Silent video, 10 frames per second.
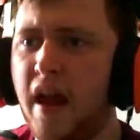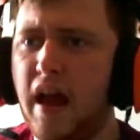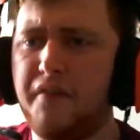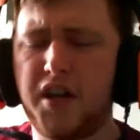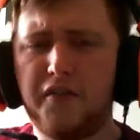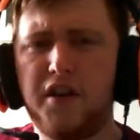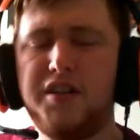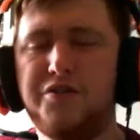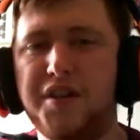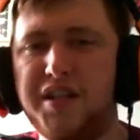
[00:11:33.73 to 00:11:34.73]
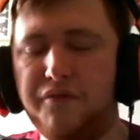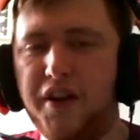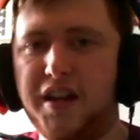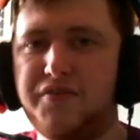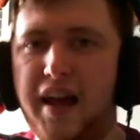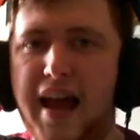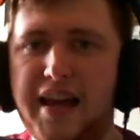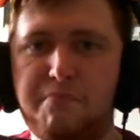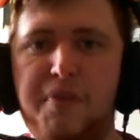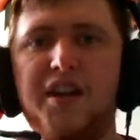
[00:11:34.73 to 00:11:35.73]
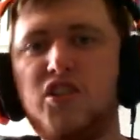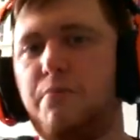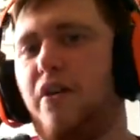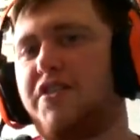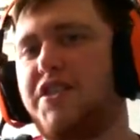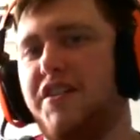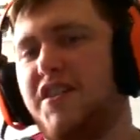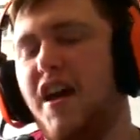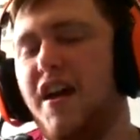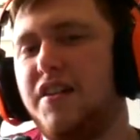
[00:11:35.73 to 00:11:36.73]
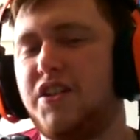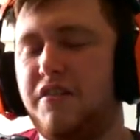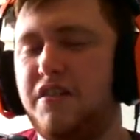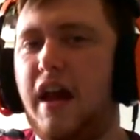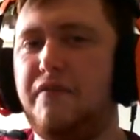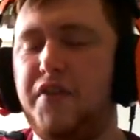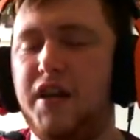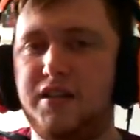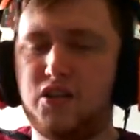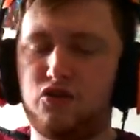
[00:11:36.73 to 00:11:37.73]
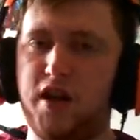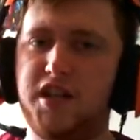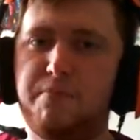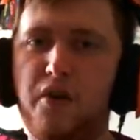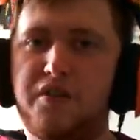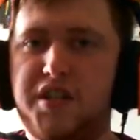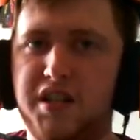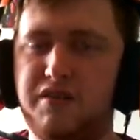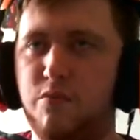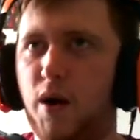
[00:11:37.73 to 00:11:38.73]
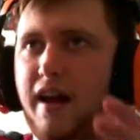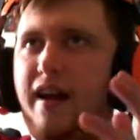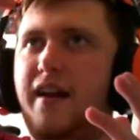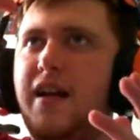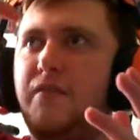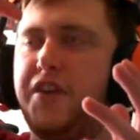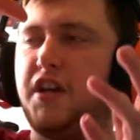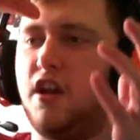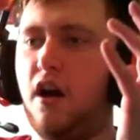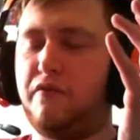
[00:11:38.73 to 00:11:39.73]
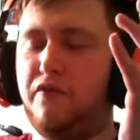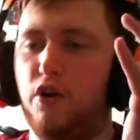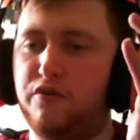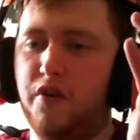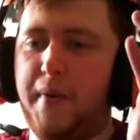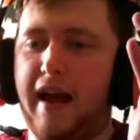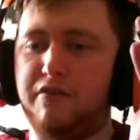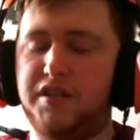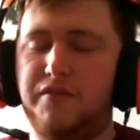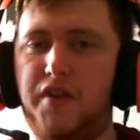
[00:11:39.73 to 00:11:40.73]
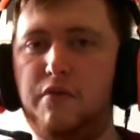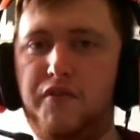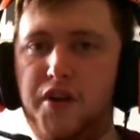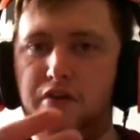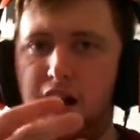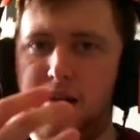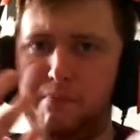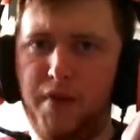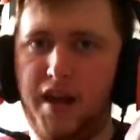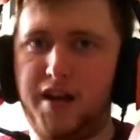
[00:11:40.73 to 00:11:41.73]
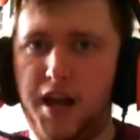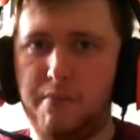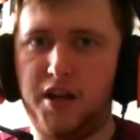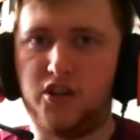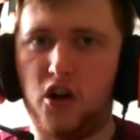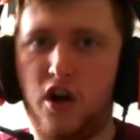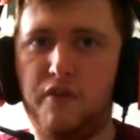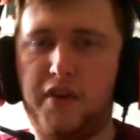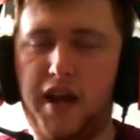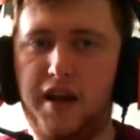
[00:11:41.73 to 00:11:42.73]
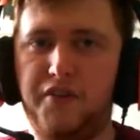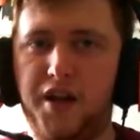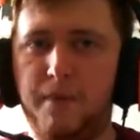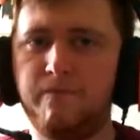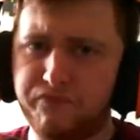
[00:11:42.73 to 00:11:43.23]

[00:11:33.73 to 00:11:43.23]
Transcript: And the other interesting thing is that it has picture boxes. So you have these strange boxes where you can fold them out and they reveal an image of either